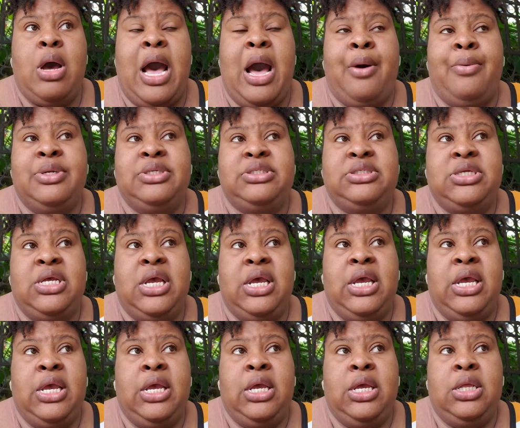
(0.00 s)
I would
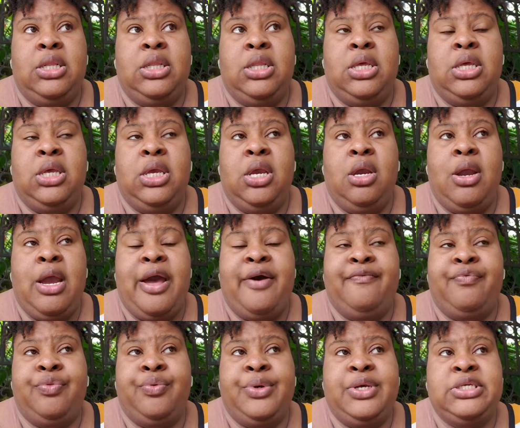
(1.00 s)
say the year
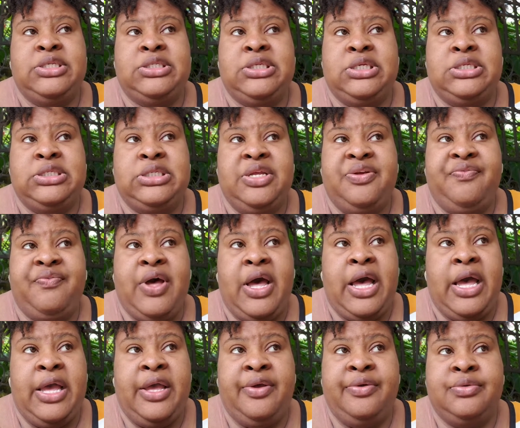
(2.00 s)
have
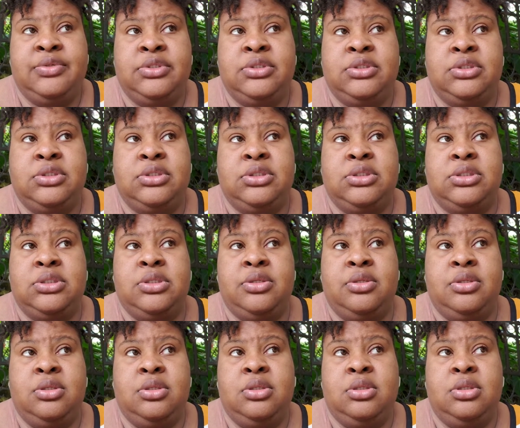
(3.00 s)
365s,
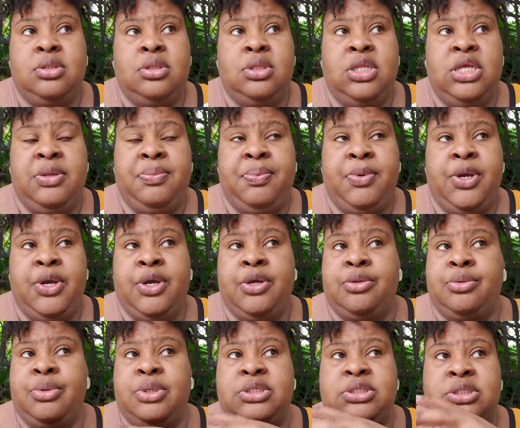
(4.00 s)
leap
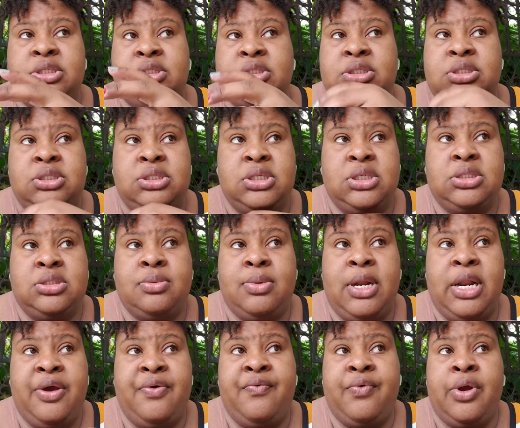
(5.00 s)
year 366,
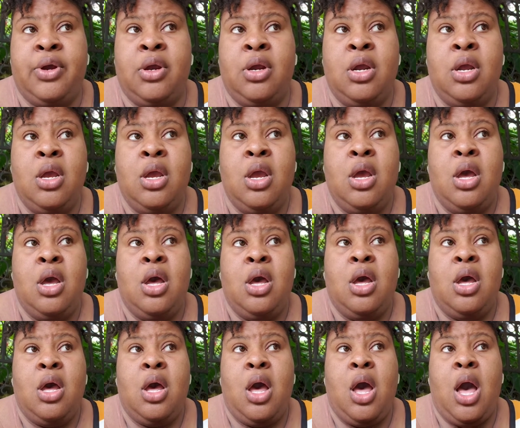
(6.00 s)
whatever.
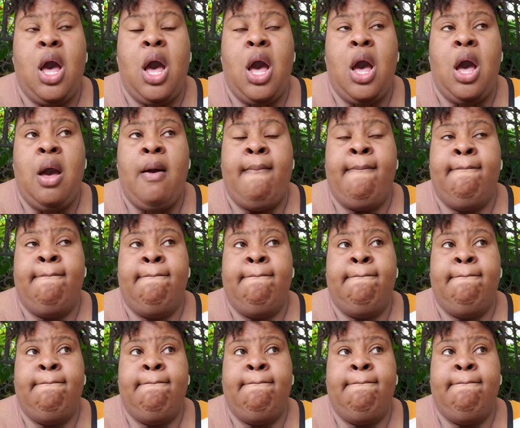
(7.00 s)
I